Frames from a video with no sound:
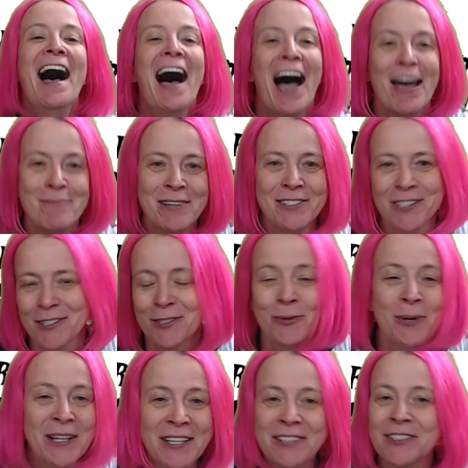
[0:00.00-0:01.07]
I mean just
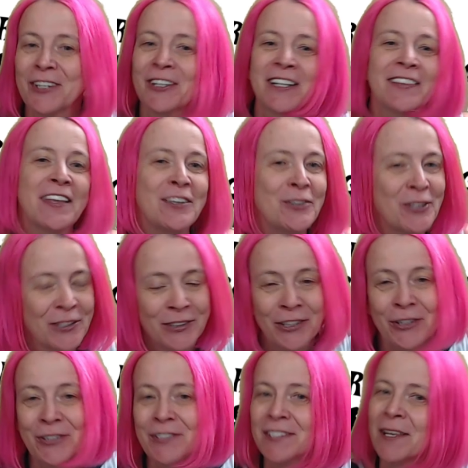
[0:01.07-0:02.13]
quick and dirty that you can
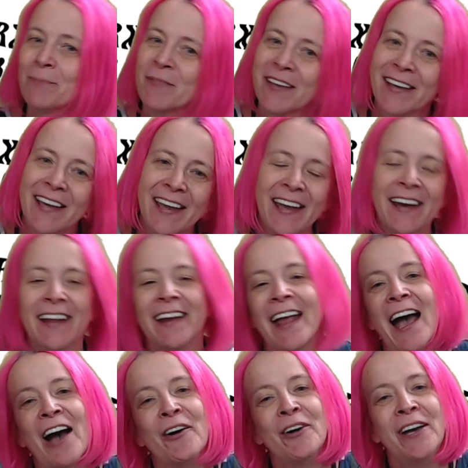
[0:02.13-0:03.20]
learn something in and
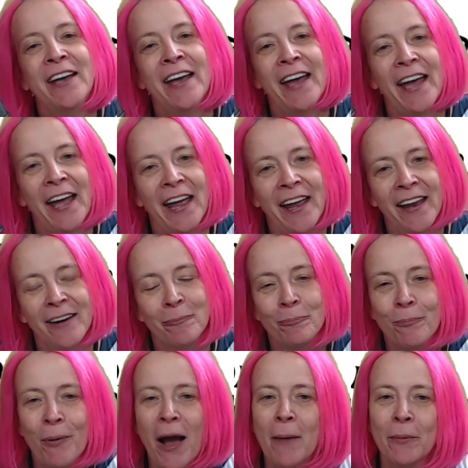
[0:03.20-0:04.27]
out and
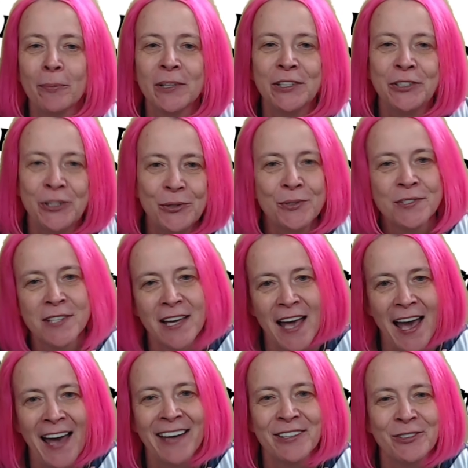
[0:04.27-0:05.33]
probably use it
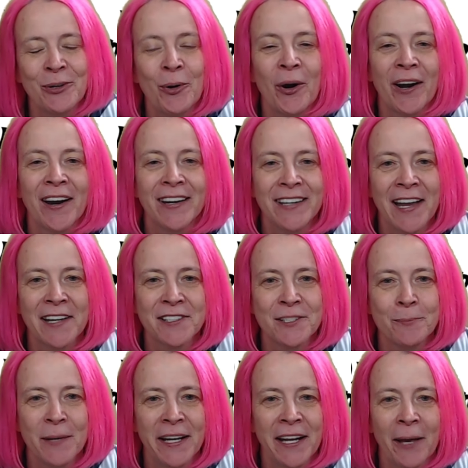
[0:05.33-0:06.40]
at your next
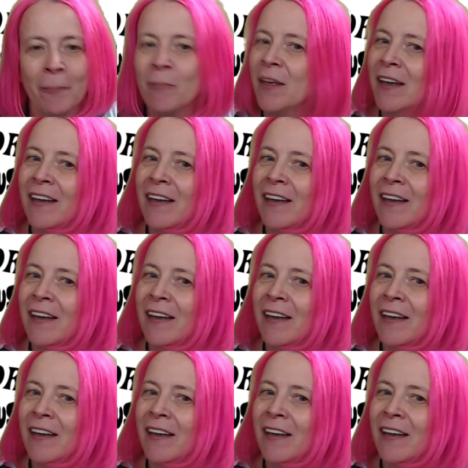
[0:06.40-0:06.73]
meeting.